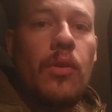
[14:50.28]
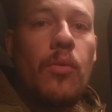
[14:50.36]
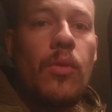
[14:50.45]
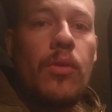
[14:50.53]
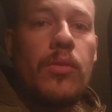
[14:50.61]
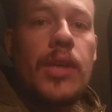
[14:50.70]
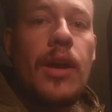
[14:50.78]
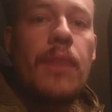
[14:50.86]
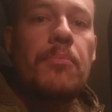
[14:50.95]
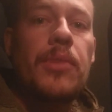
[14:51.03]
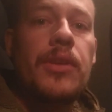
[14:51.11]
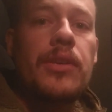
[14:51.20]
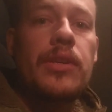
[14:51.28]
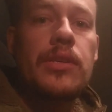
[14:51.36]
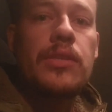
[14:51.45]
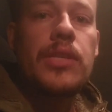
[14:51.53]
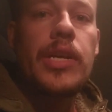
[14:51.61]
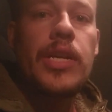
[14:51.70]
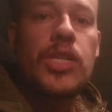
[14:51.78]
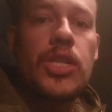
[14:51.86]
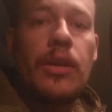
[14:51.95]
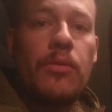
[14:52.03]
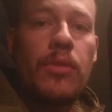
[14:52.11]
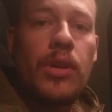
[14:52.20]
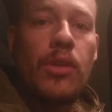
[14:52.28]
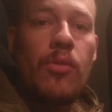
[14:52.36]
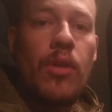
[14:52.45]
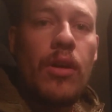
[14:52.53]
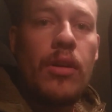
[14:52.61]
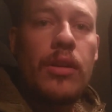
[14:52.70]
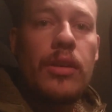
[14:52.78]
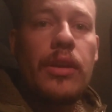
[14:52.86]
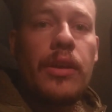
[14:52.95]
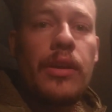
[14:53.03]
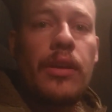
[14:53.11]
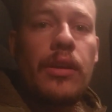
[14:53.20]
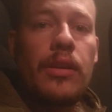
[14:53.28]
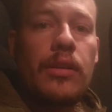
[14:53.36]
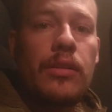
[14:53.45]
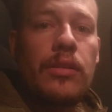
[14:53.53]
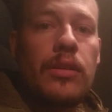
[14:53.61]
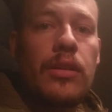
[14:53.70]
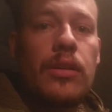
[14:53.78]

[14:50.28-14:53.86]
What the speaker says: What was happening is the engine light would go on, and